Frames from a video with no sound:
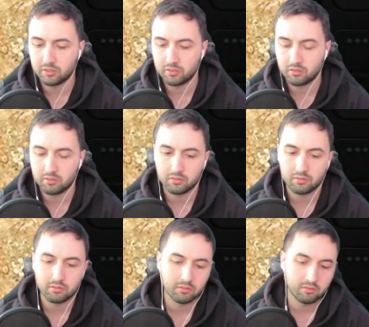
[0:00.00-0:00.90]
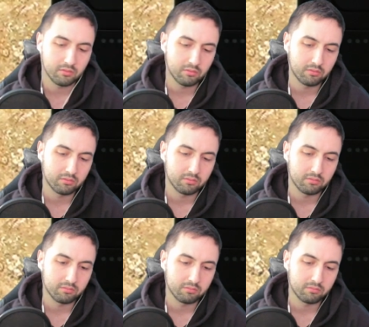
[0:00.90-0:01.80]

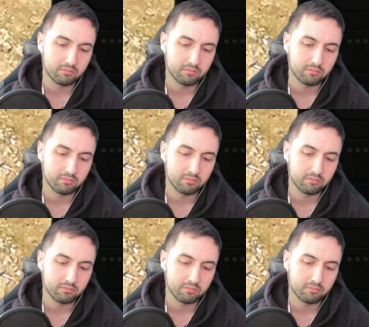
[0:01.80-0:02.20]
Nobody speaks.